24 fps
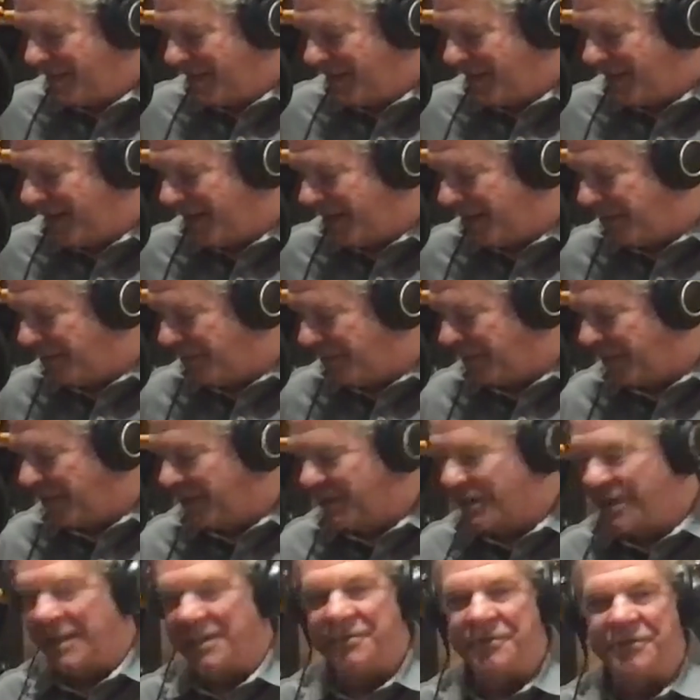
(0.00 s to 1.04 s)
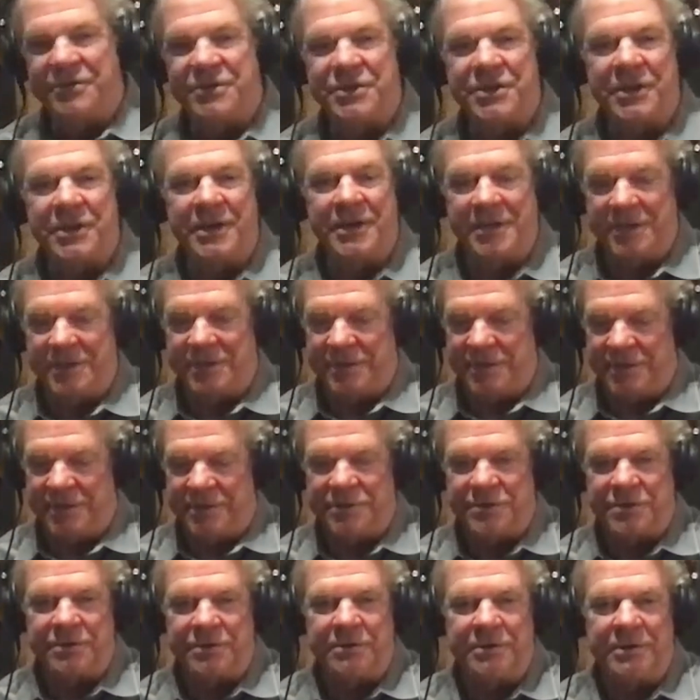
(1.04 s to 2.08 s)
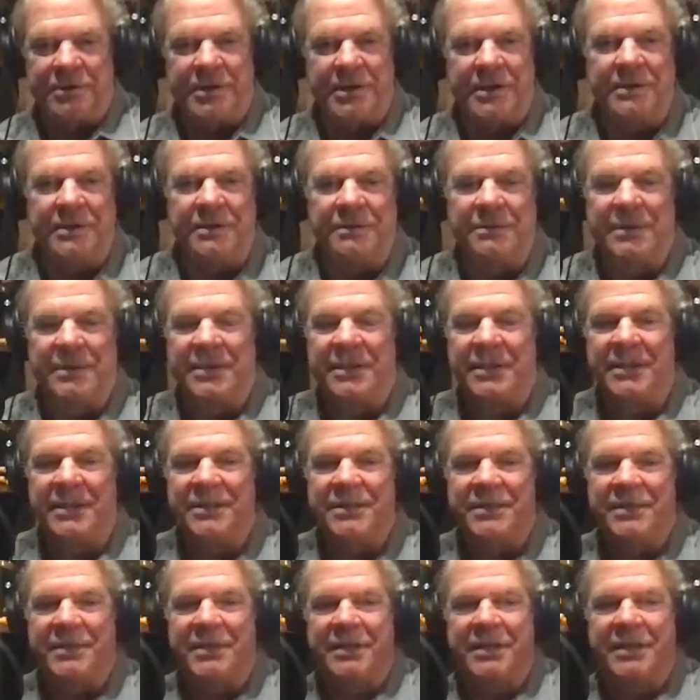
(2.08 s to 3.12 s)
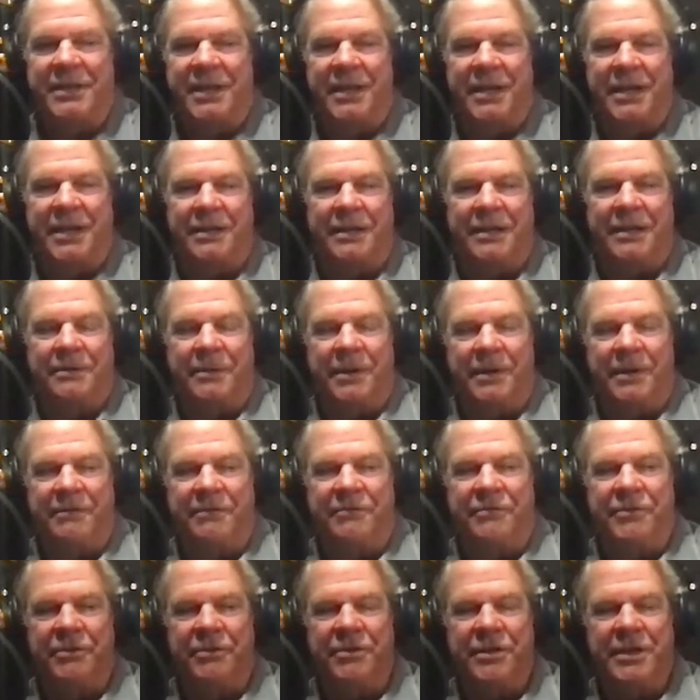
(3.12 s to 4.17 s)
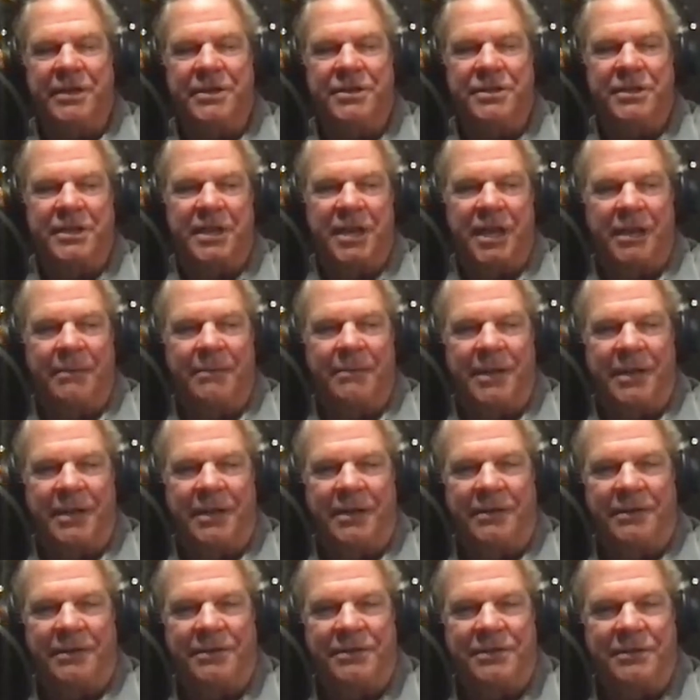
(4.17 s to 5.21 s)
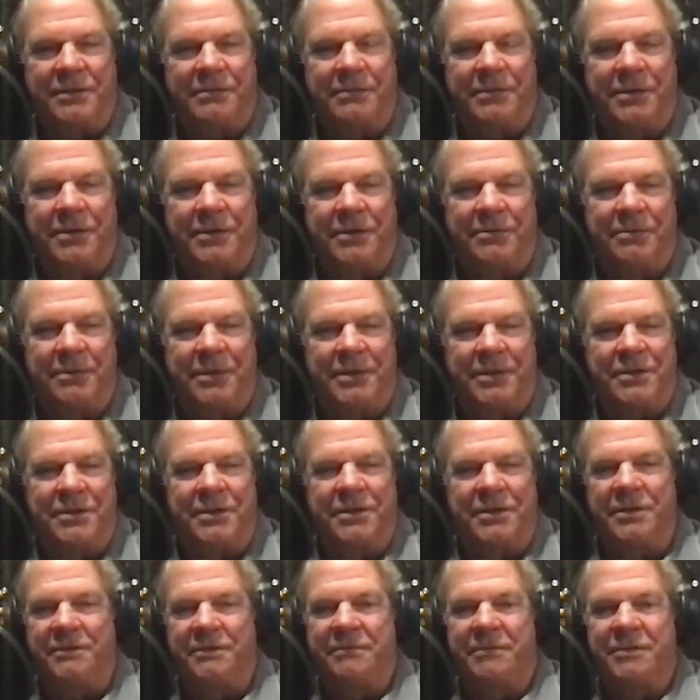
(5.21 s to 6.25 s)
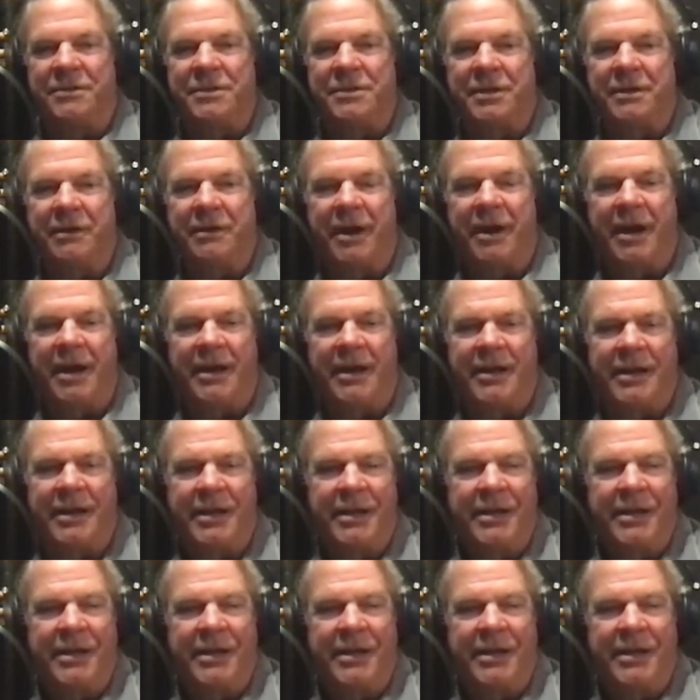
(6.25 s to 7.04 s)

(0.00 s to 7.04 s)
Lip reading: Thanks for sharing your story with us. And we have a few things in common. I also am a Northwestern University grad,